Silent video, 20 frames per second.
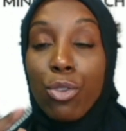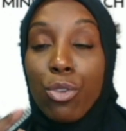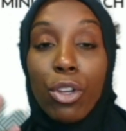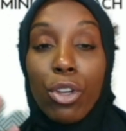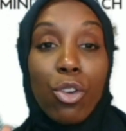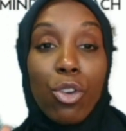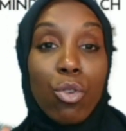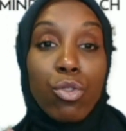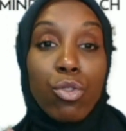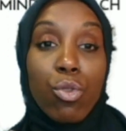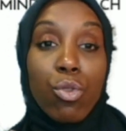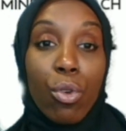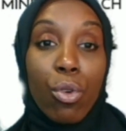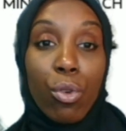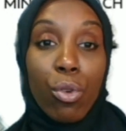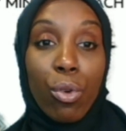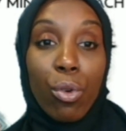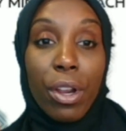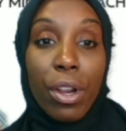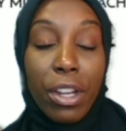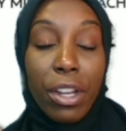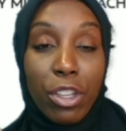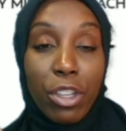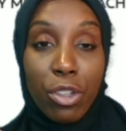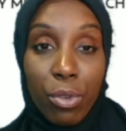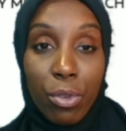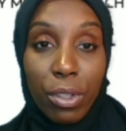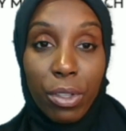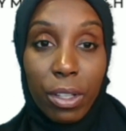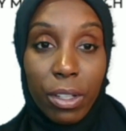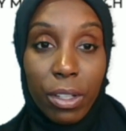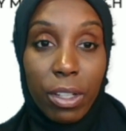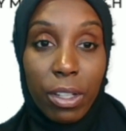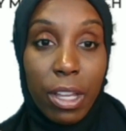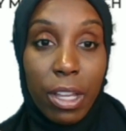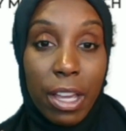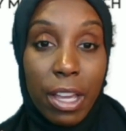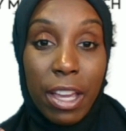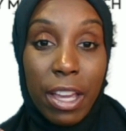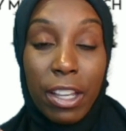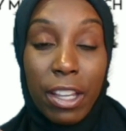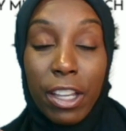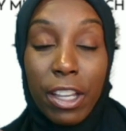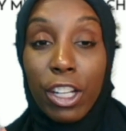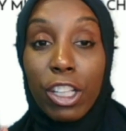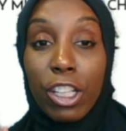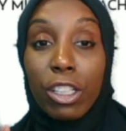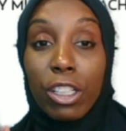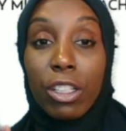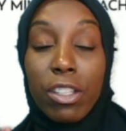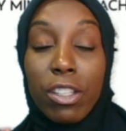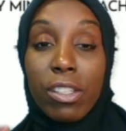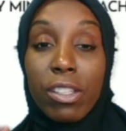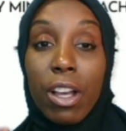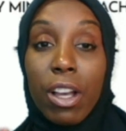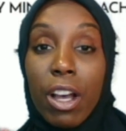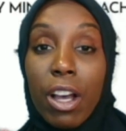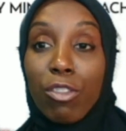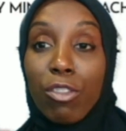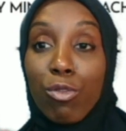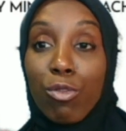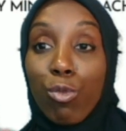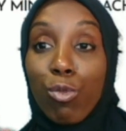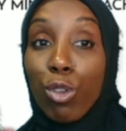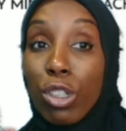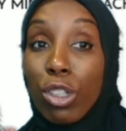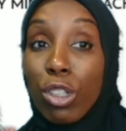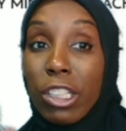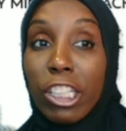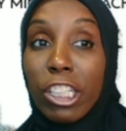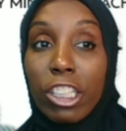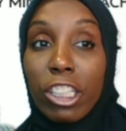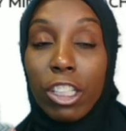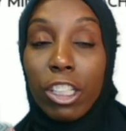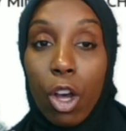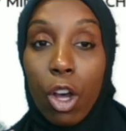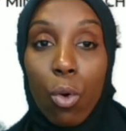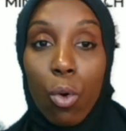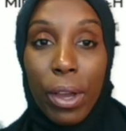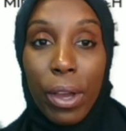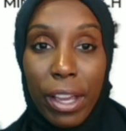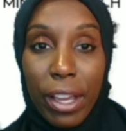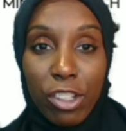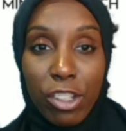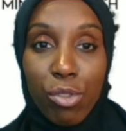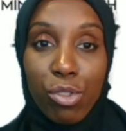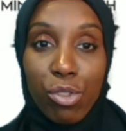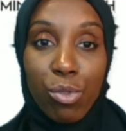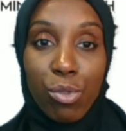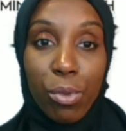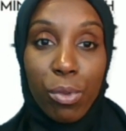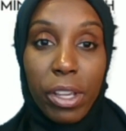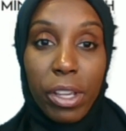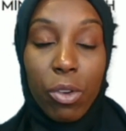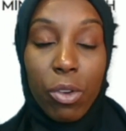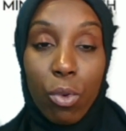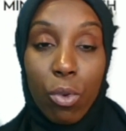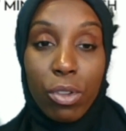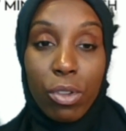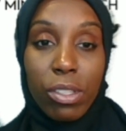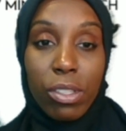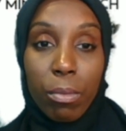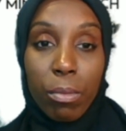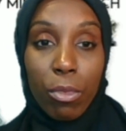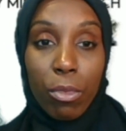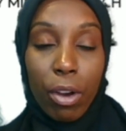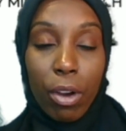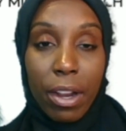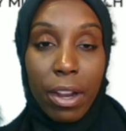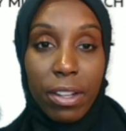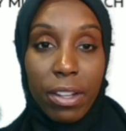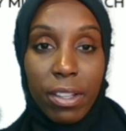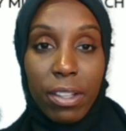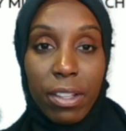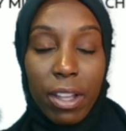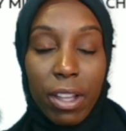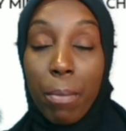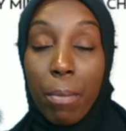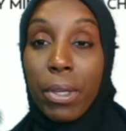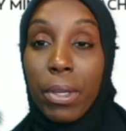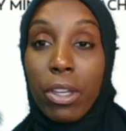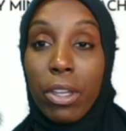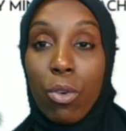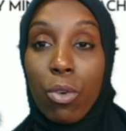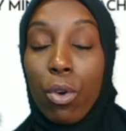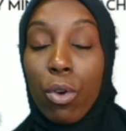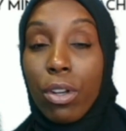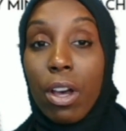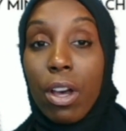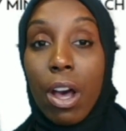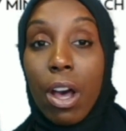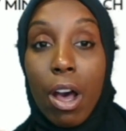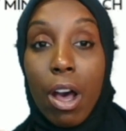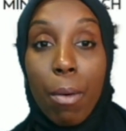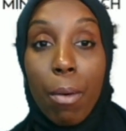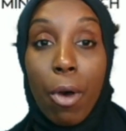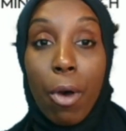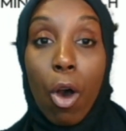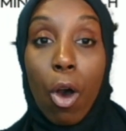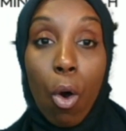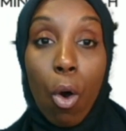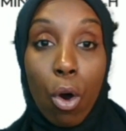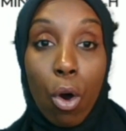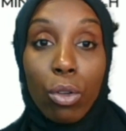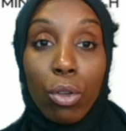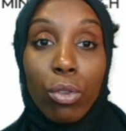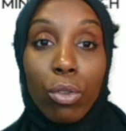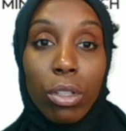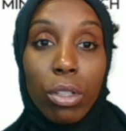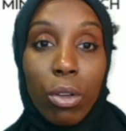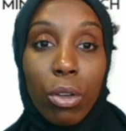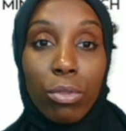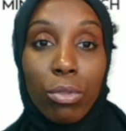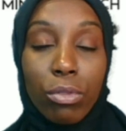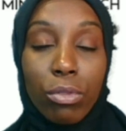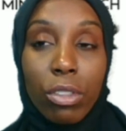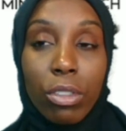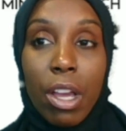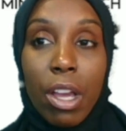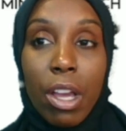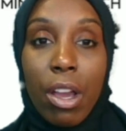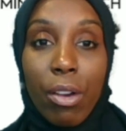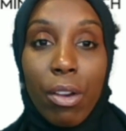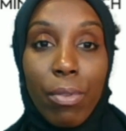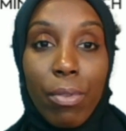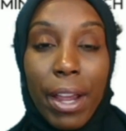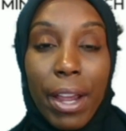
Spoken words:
You can go to a credit union and get a really low interest rate on some credit, I mean, on an auto loan, right?